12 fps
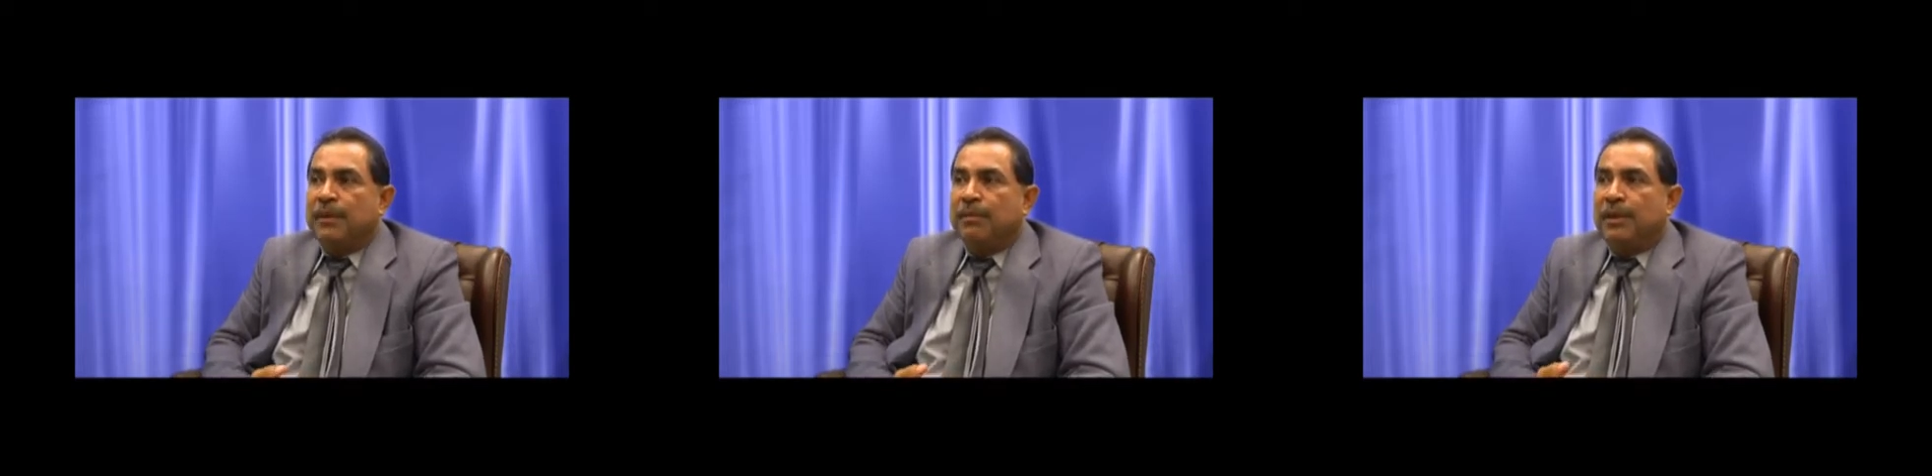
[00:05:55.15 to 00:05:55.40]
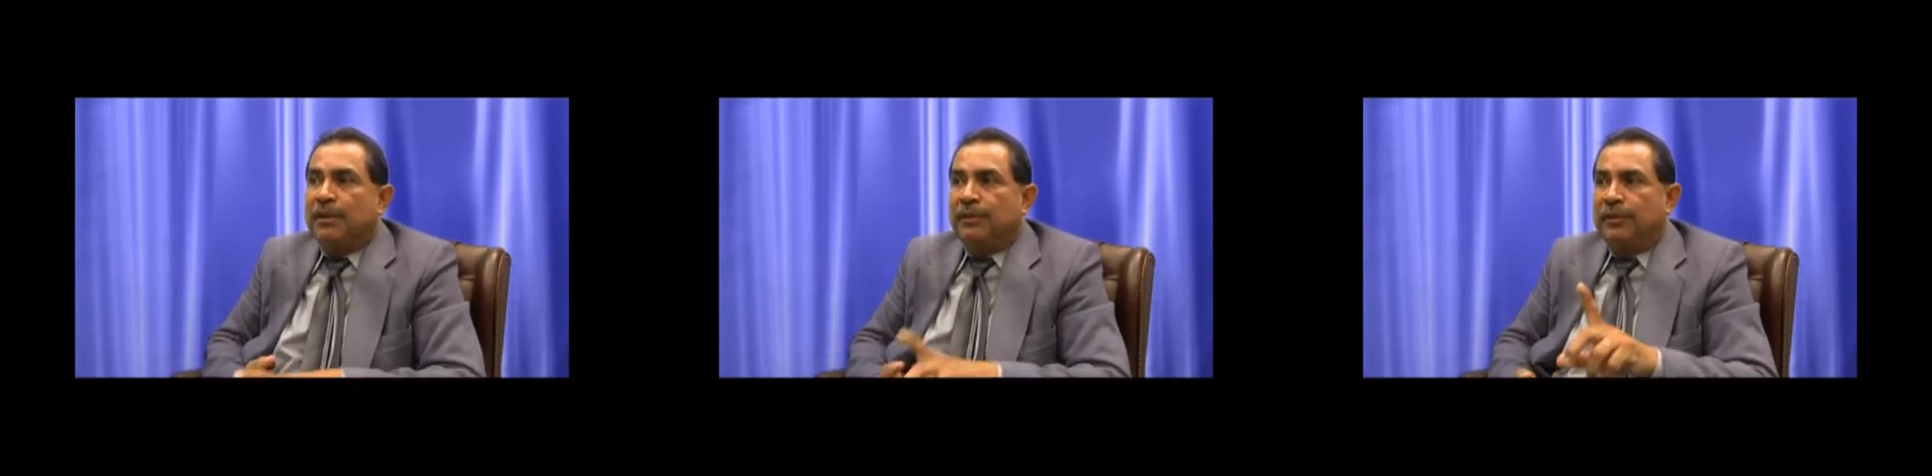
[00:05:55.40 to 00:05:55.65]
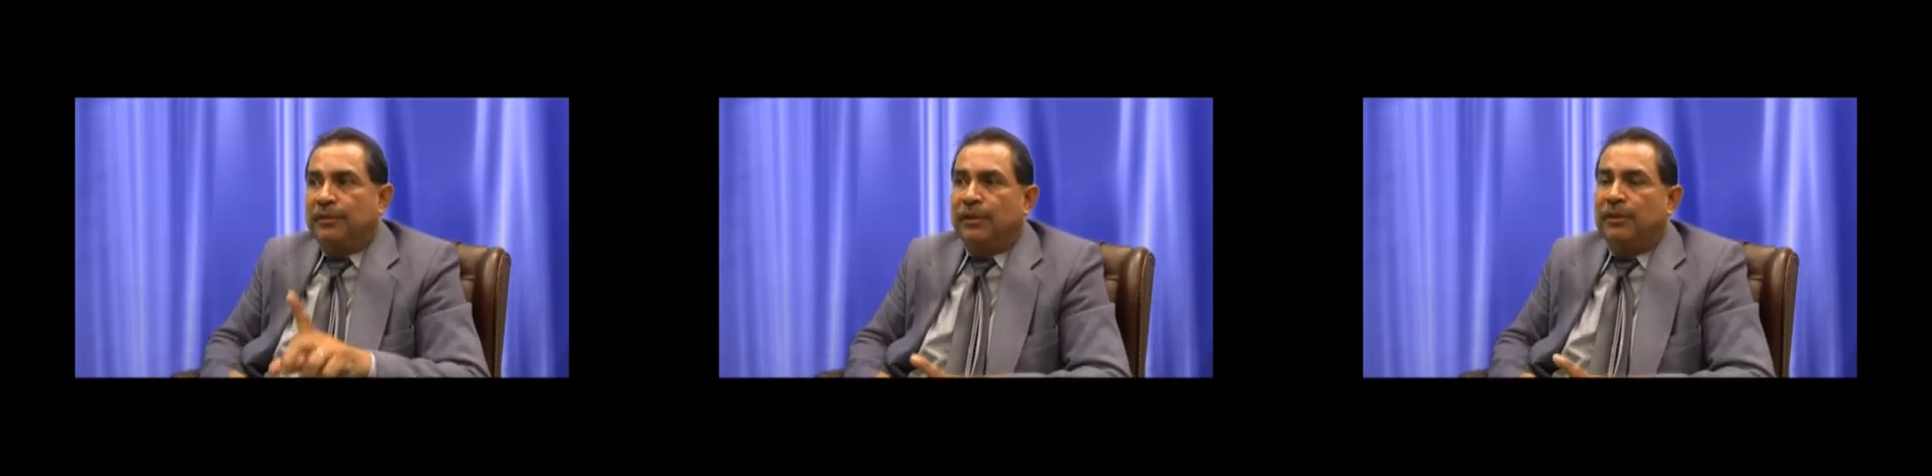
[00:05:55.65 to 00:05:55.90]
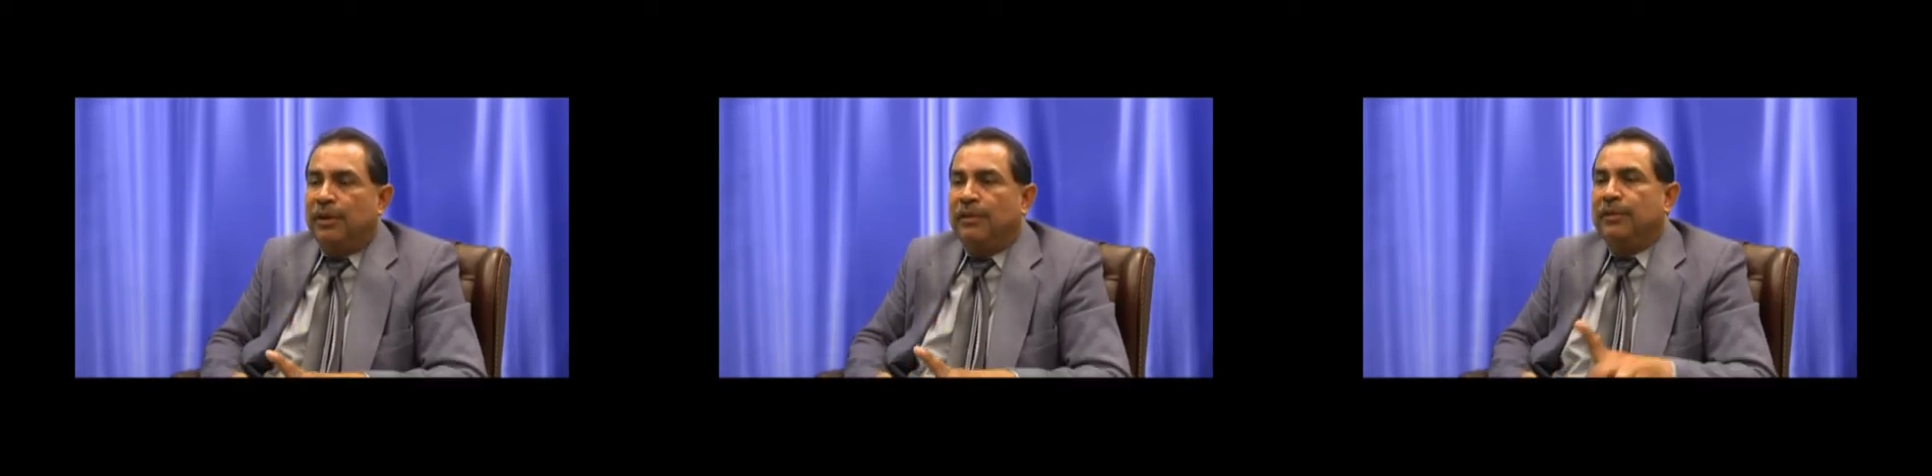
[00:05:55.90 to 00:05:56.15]
Because it's a
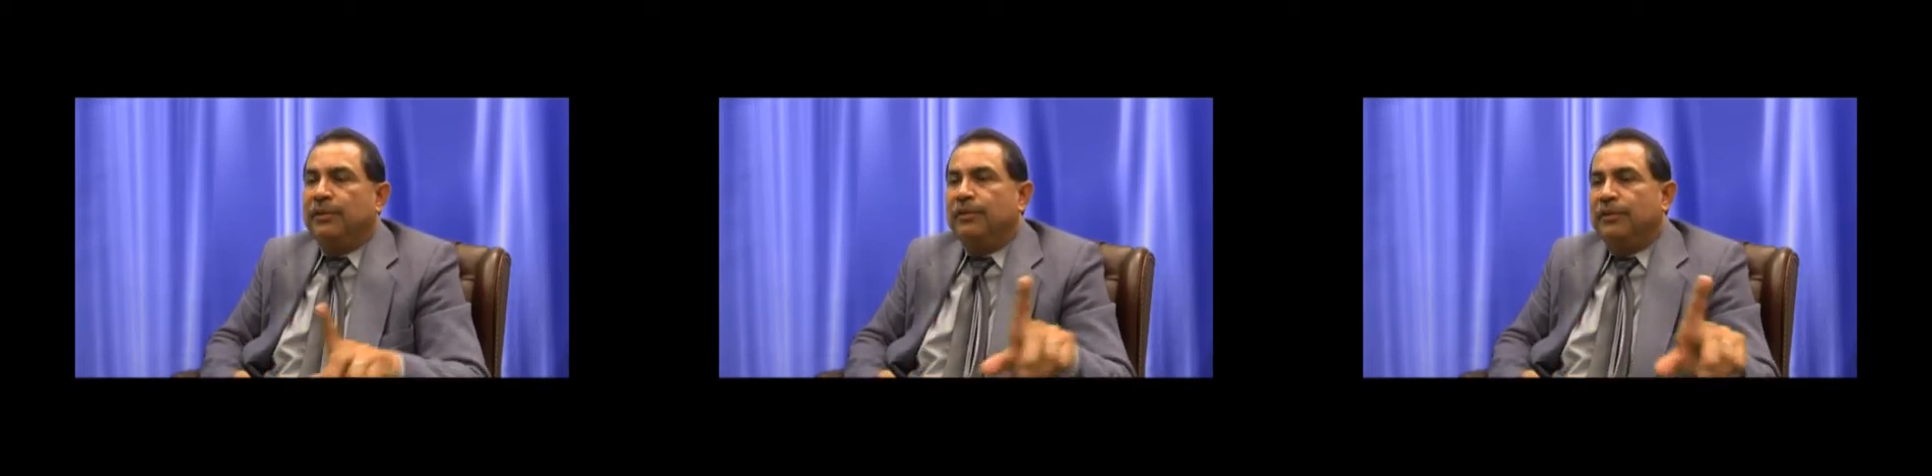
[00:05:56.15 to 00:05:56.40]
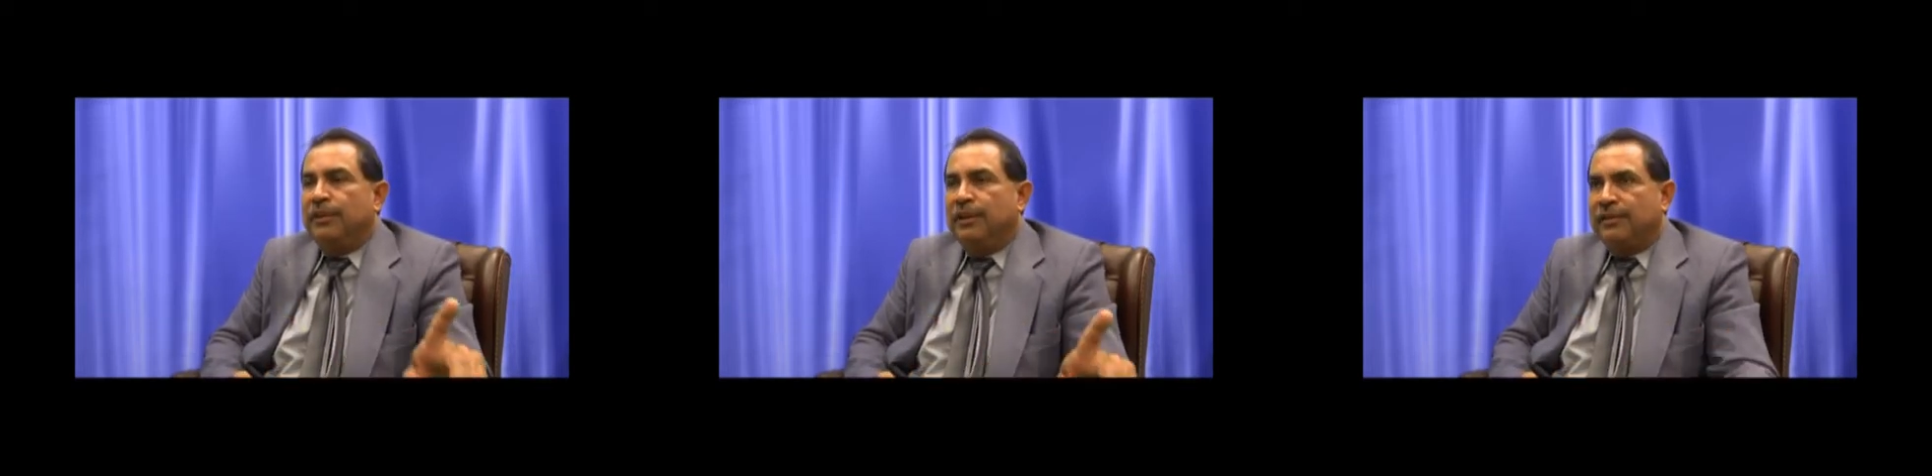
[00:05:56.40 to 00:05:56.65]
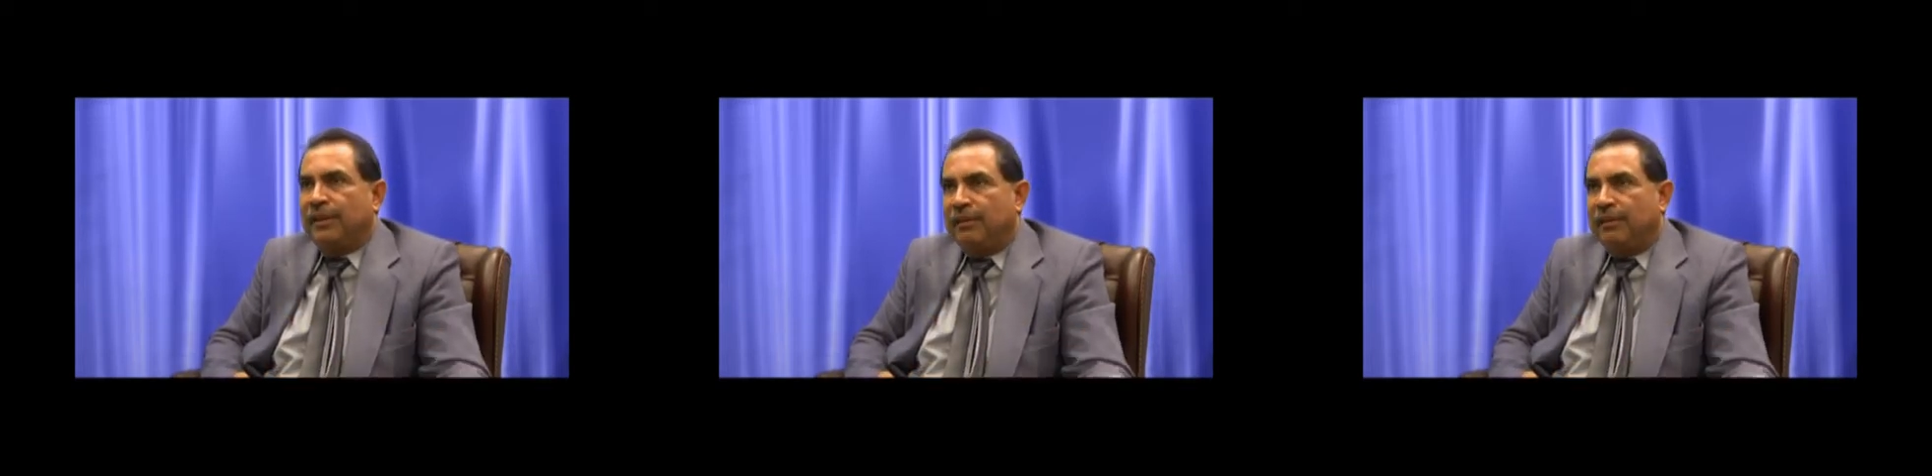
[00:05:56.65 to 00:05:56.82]
grievance, it's